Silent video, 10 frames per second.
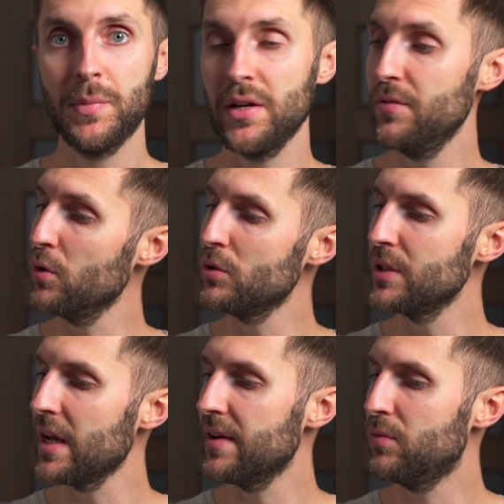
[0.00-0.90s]
But if you
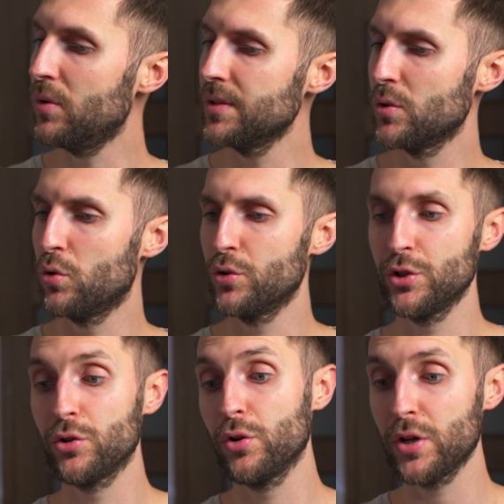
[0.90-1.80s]
already have one, or
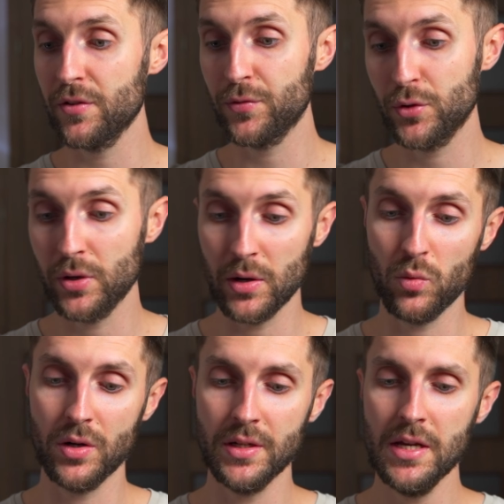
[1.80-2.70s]
you're looking to get
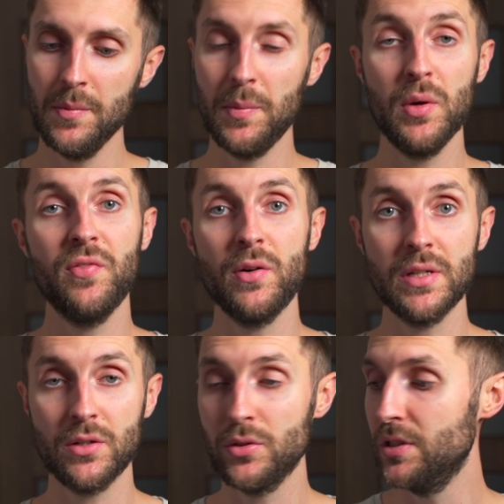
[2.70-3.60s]
one, maybe you found a
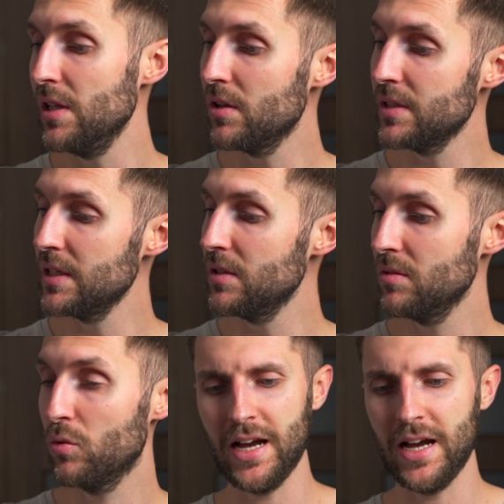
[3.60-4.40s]
good deal on it.